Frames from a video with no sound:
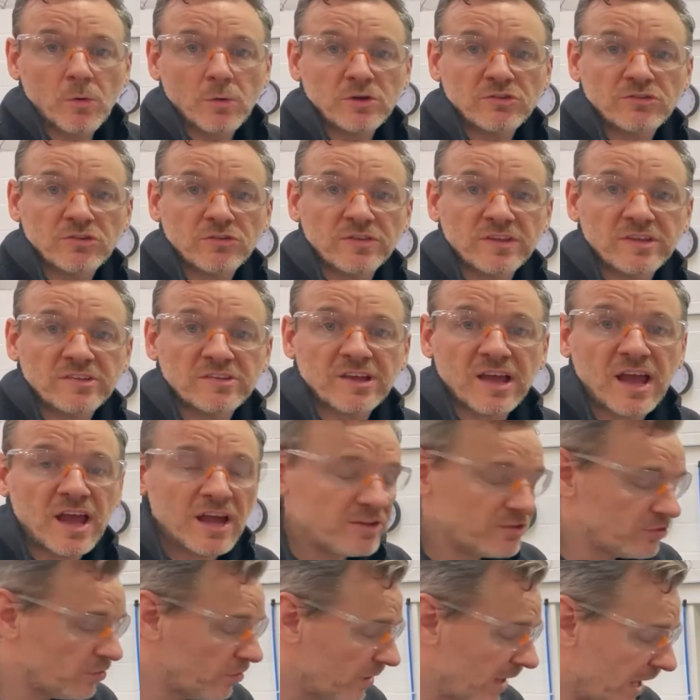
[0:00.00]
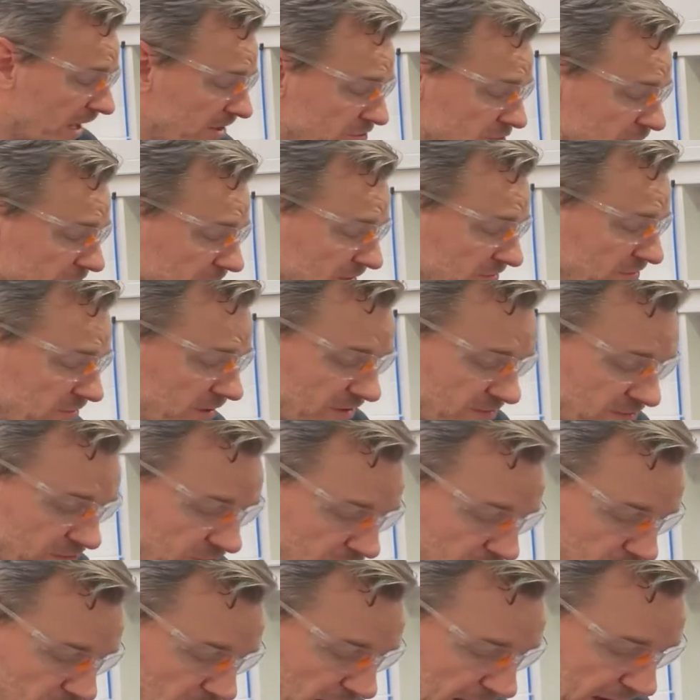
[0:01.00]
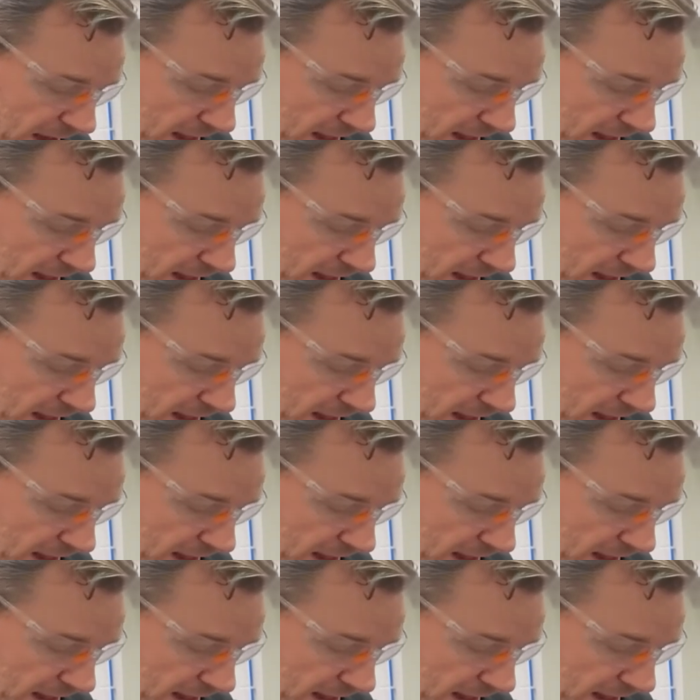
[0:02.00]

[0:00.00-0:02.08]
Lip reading: which on this high torque actuator is on the right